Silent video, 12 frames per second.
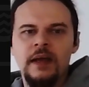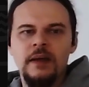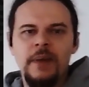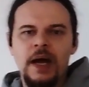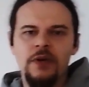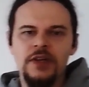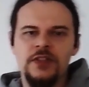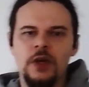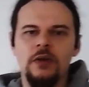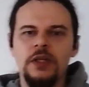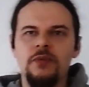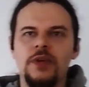Power is
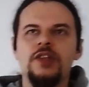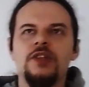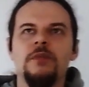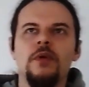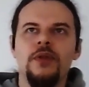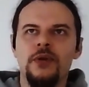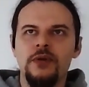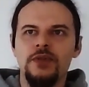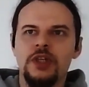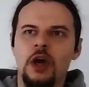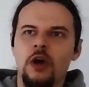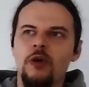only reachable through
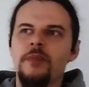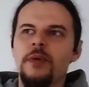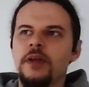scope.